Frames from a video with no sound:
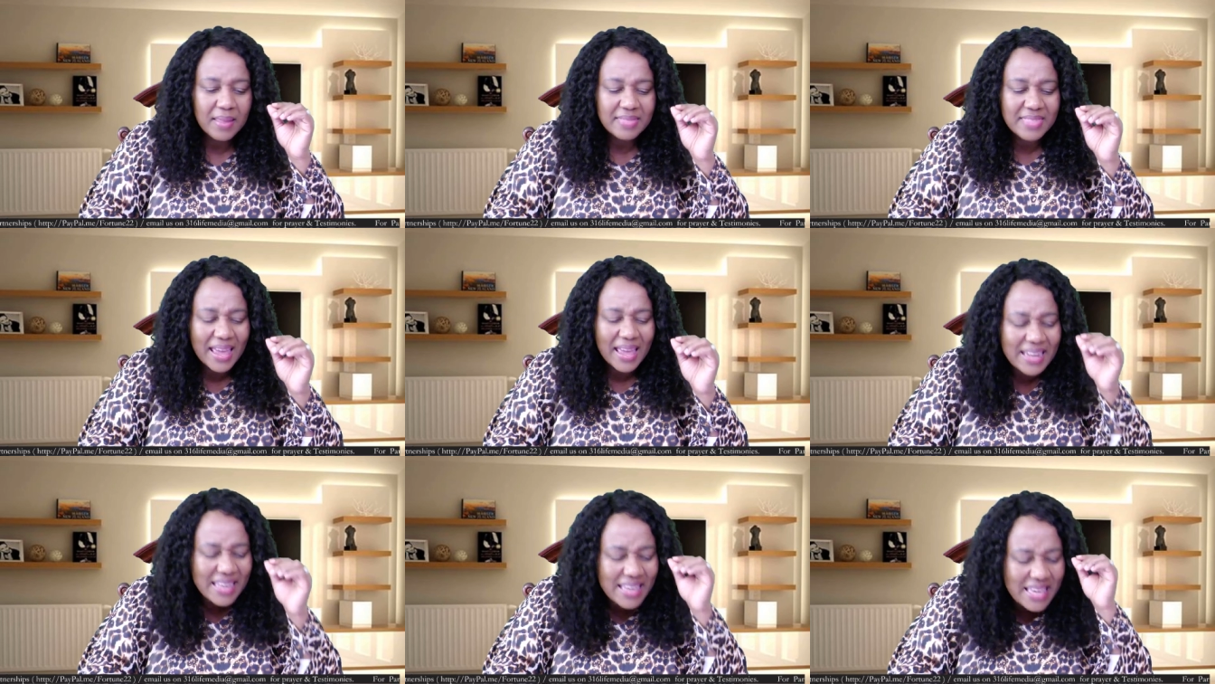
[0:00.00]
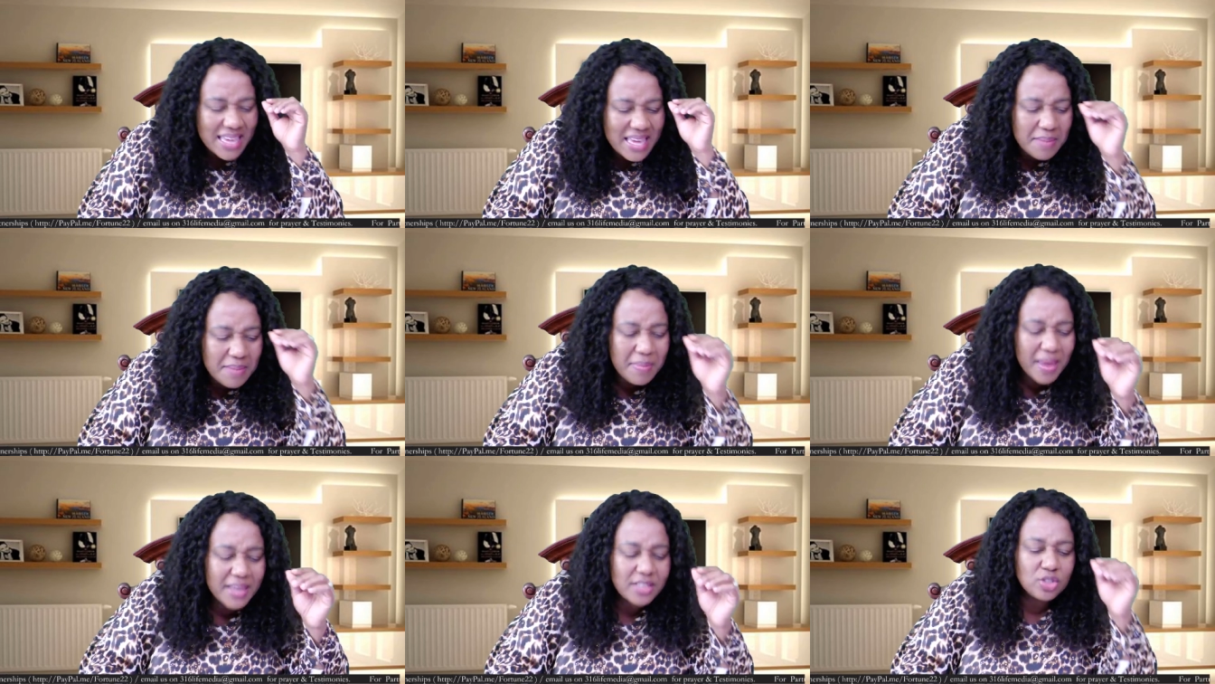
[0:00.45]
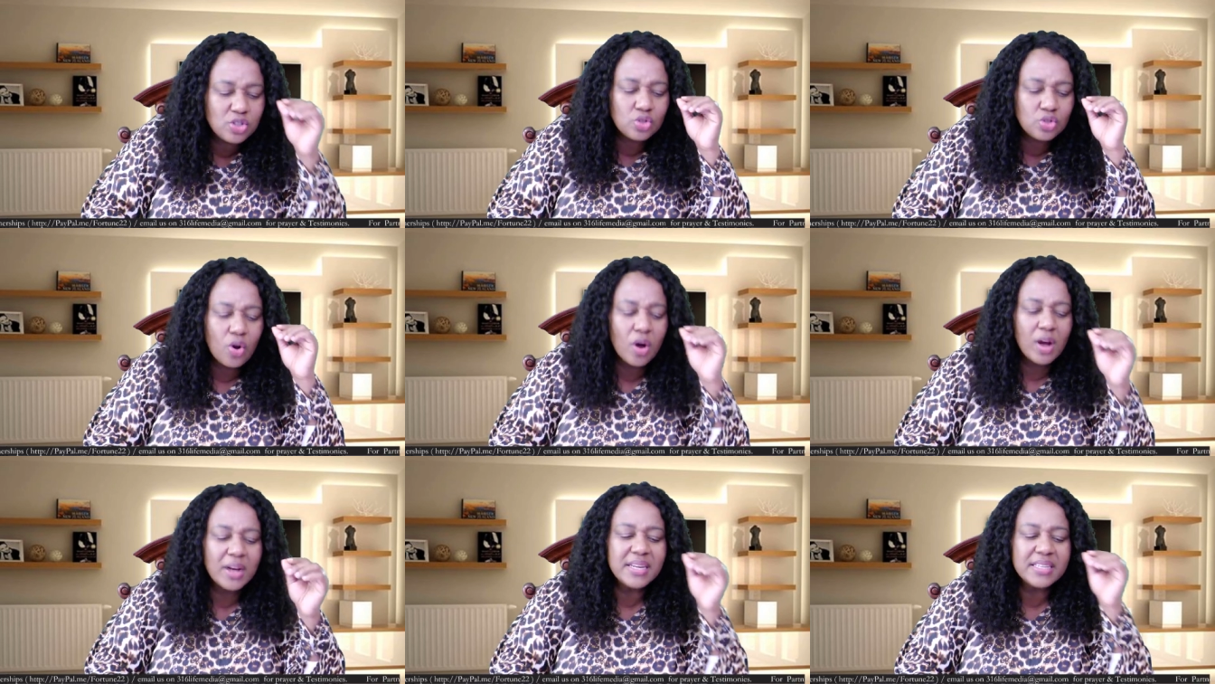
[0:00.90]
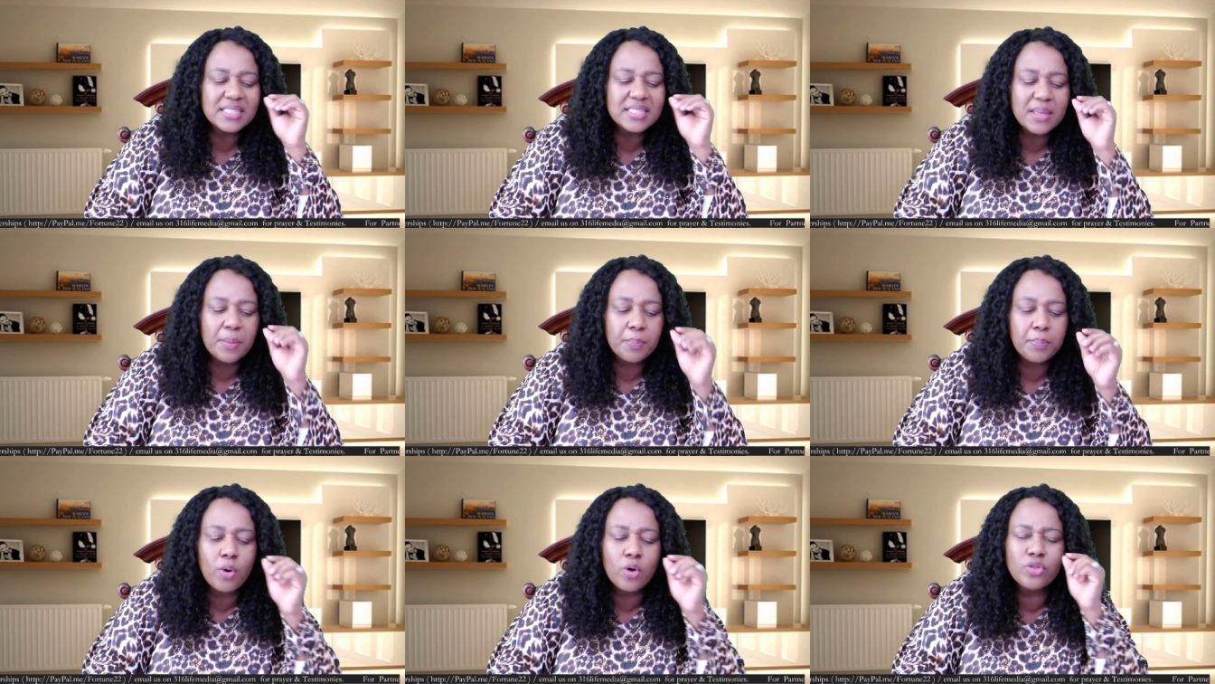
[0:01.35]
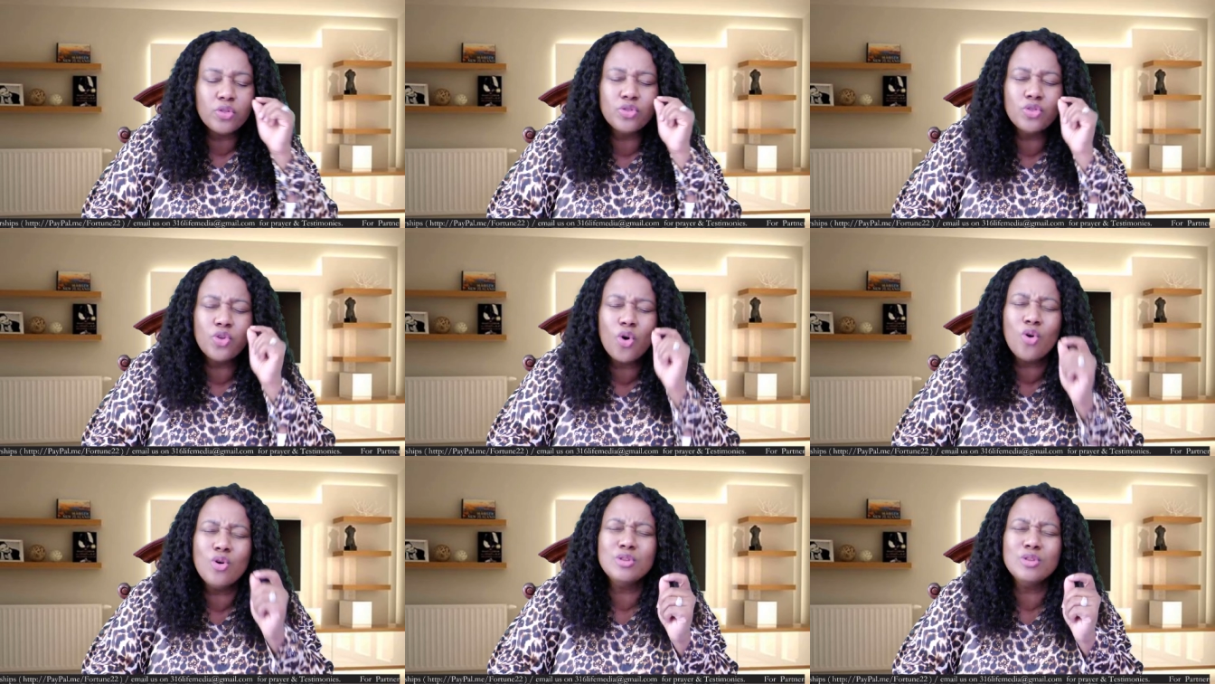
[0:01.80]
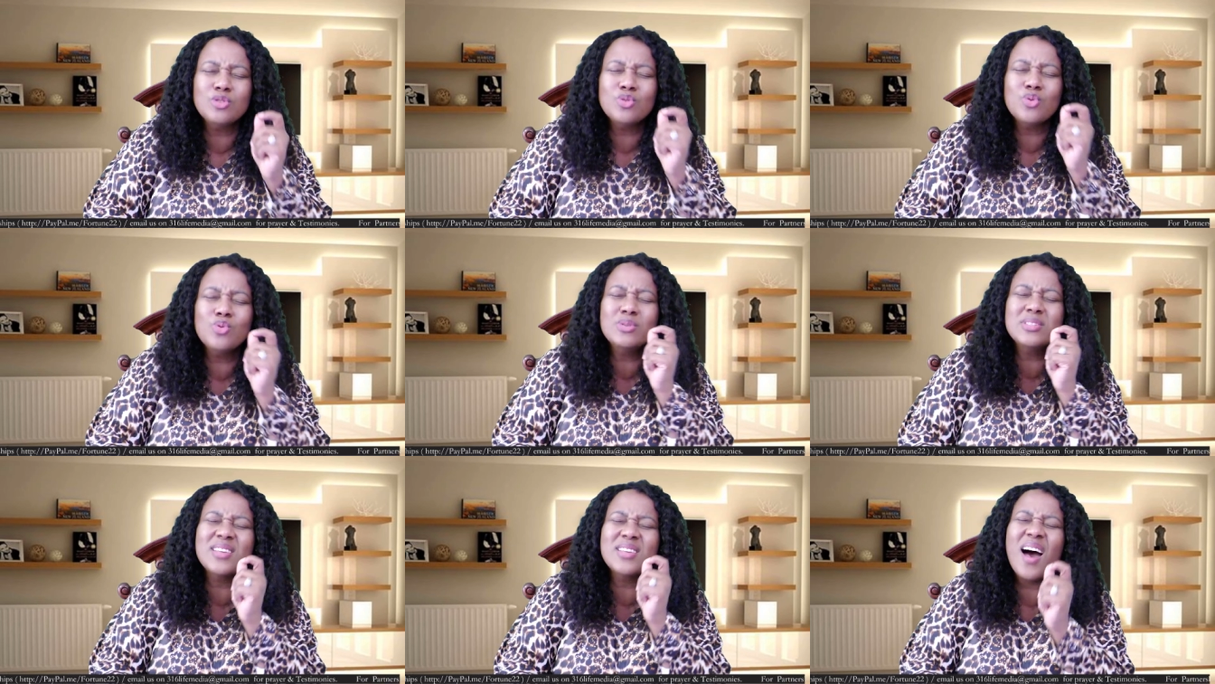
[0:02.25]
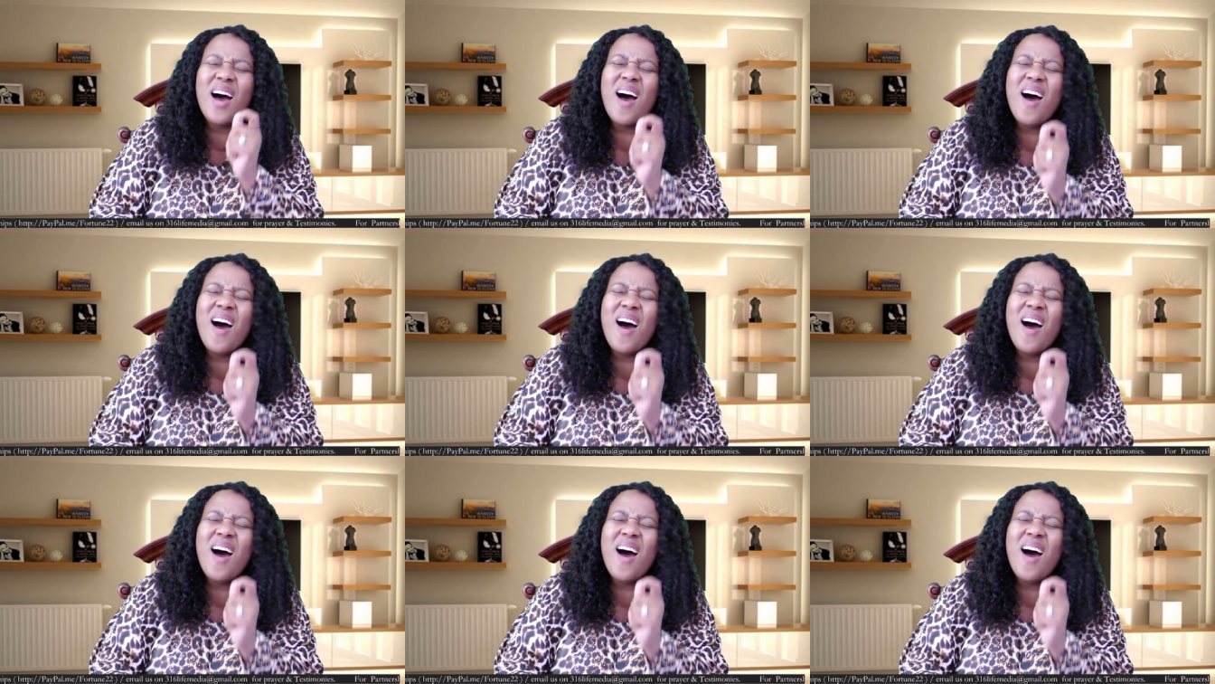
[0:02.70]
that he may strongly support those whose